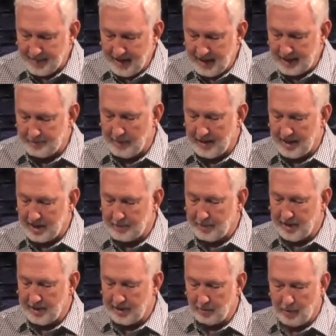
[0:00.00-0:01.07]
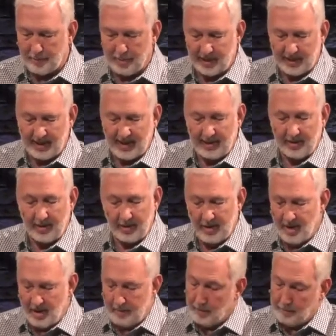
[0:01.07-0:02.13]
It's by the Spirit that we put together
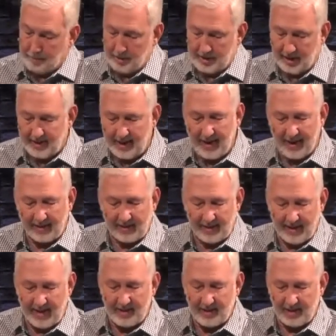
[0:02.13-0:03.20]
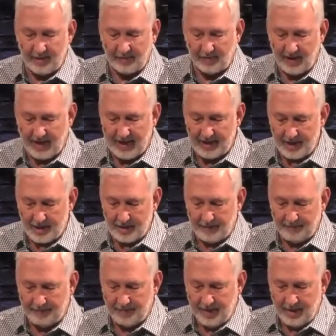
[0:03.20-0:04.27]
or put to death the deeds of the flesh,
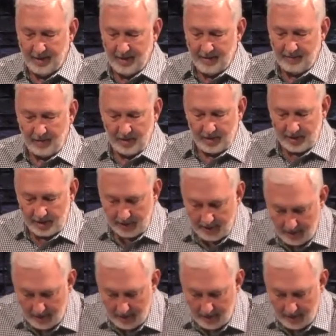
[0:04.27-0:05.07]
verse